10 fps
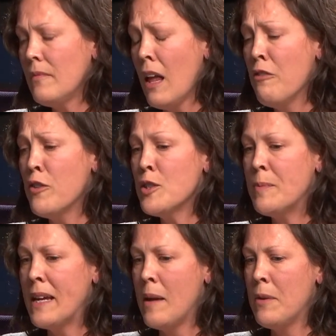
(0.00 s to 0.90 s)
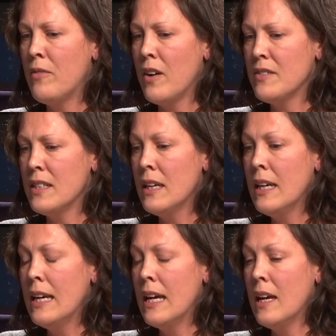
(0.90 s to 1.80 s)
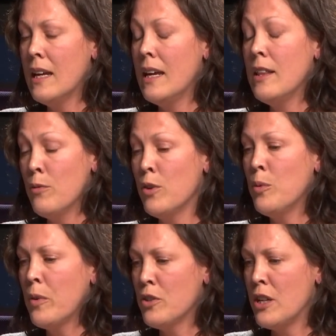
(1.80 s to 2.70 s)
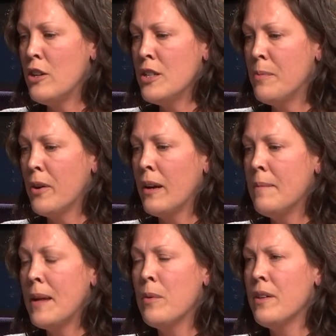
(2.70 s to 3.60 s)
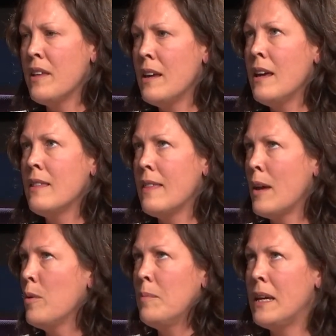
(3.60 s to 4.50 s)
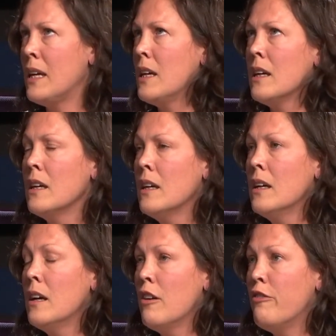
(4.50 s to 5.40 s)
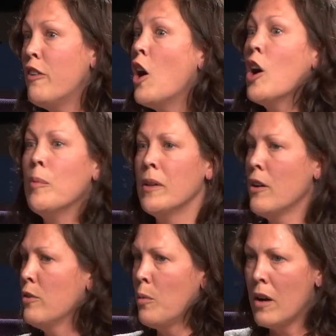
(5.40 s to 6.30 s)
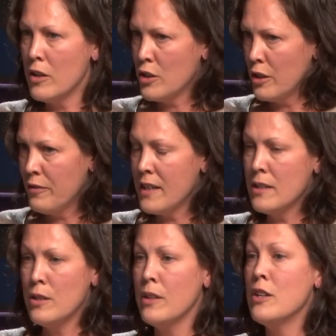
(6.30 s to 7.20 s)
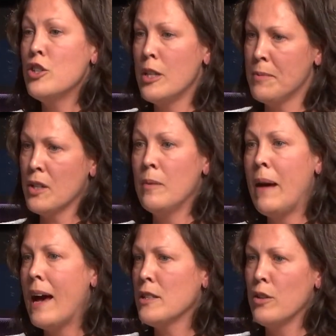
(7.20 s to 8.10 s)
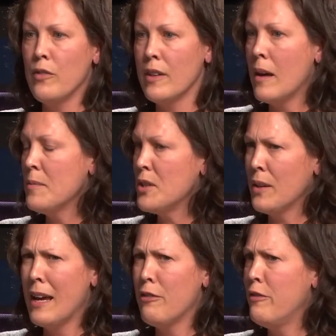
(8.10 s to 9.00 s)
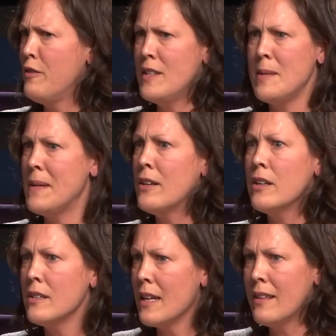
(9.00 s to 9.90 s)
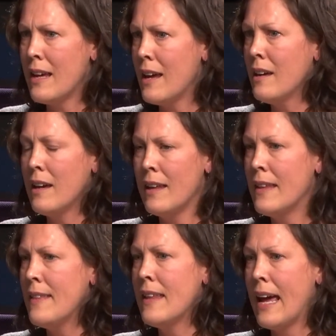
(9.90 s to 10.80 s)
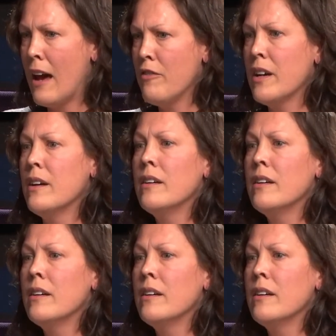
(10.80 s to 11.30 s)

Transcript: I first became involved in the Renewable Ocean Energy Program, they were thinking that they would be far below the water surface so that ships could pass over them. Right. So like 50 meters, I think, and then they have a...